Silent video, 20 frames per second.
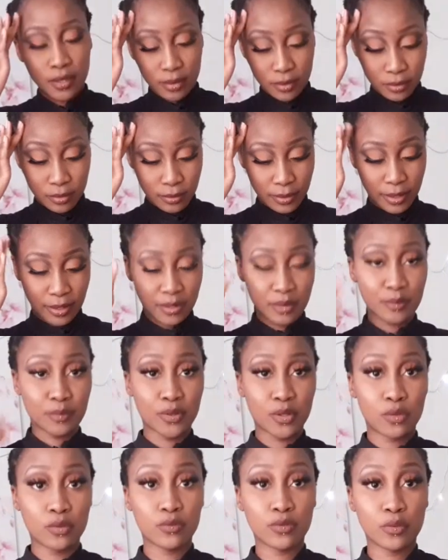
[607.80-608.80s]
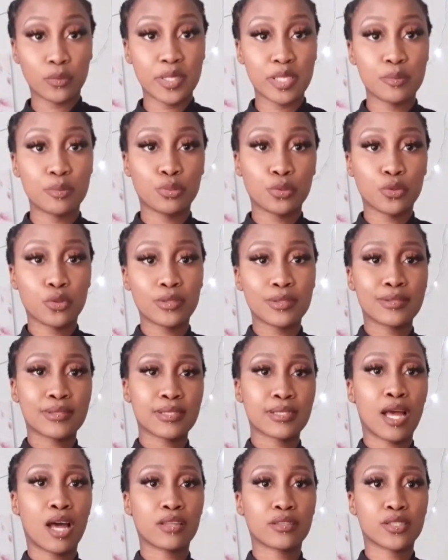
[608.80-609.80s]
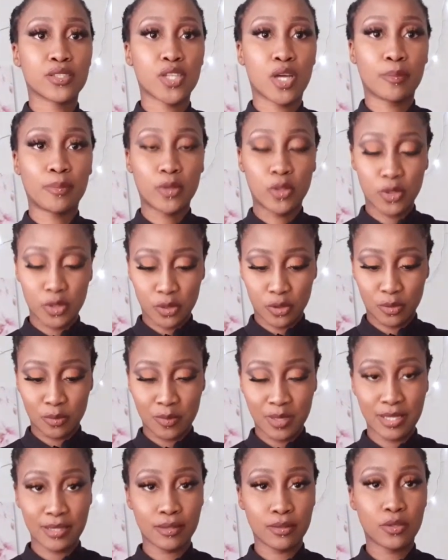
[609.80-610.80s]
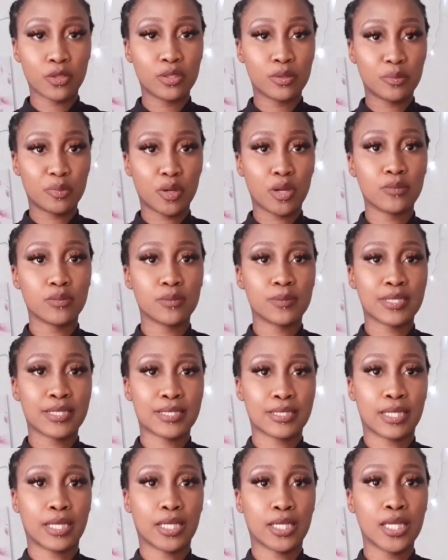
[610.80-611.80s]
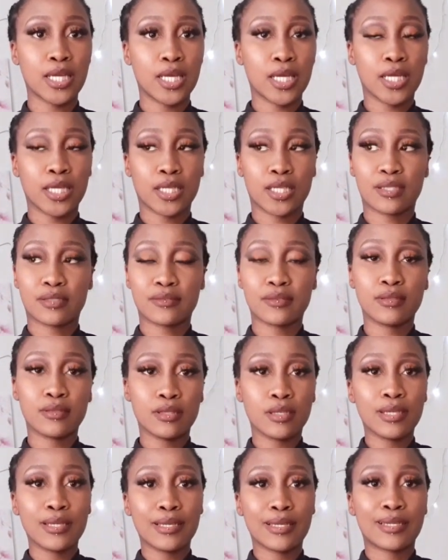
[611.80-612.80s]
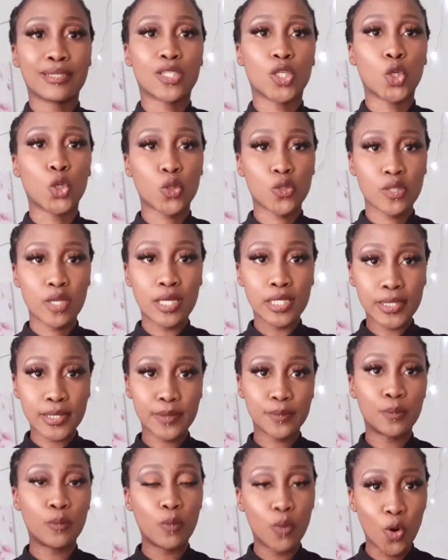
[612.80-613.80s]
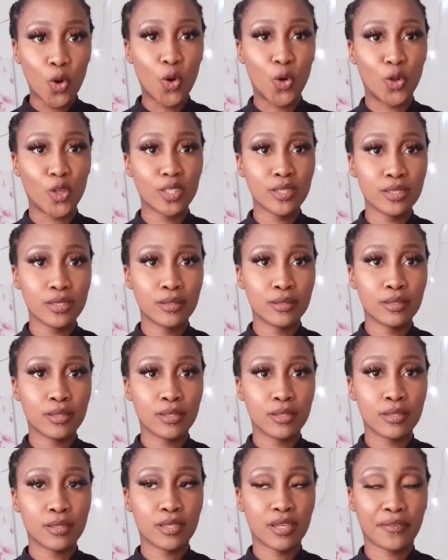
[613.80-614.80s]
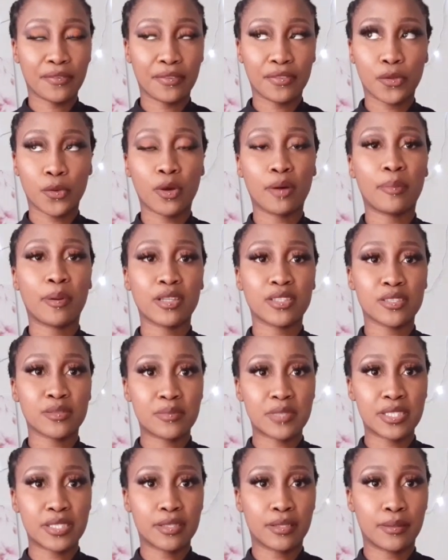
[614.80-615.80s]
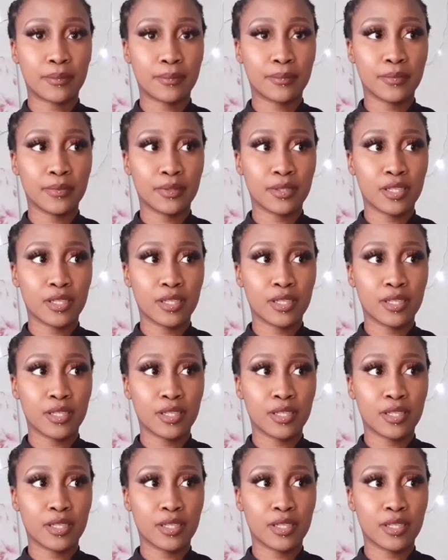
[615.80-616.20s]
Okay, beautiful people, this is how the top looks on me. The only problem is that it looks small, even though I bought a medium.